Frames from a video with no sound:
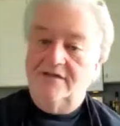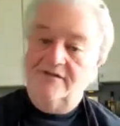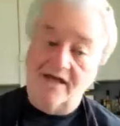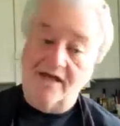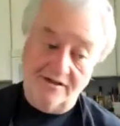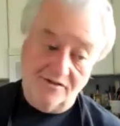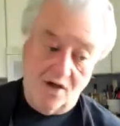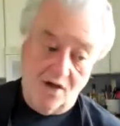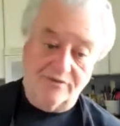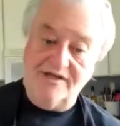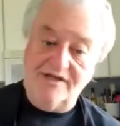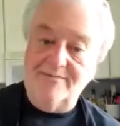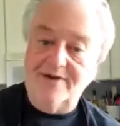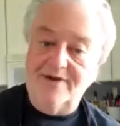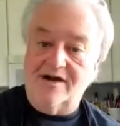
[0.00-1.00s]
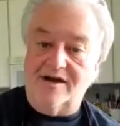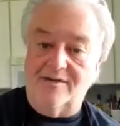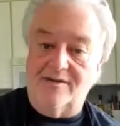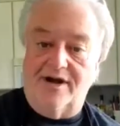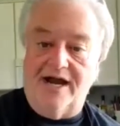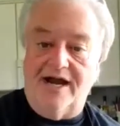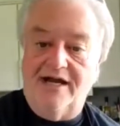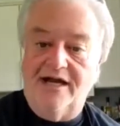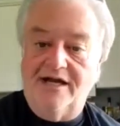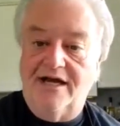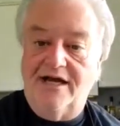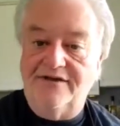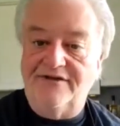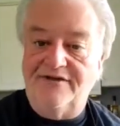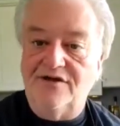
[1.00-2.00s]
Then go with the American version, and
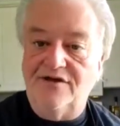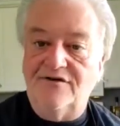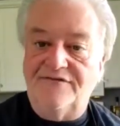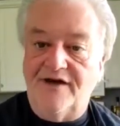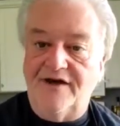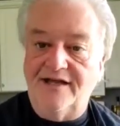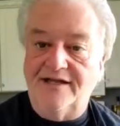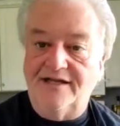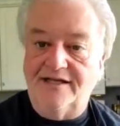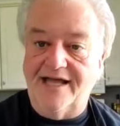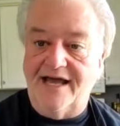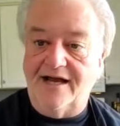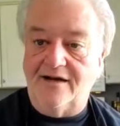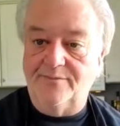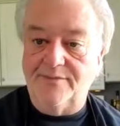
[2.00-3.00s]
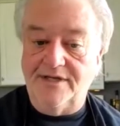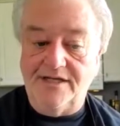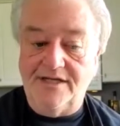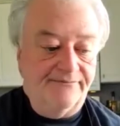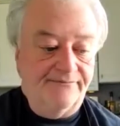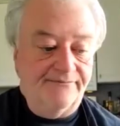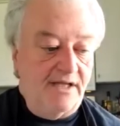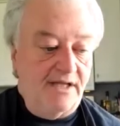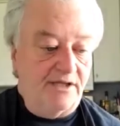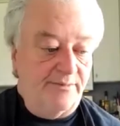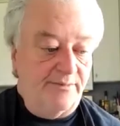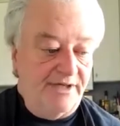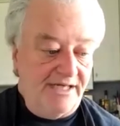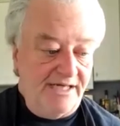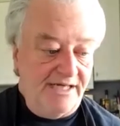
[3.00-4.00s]
I think you'll find that that'll be a little
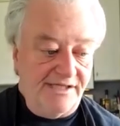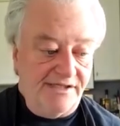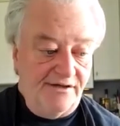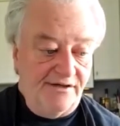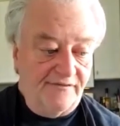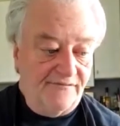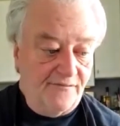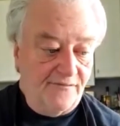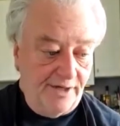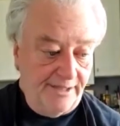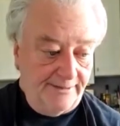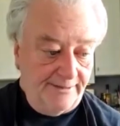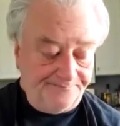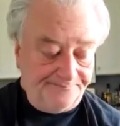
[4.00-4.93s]
bit easier for you.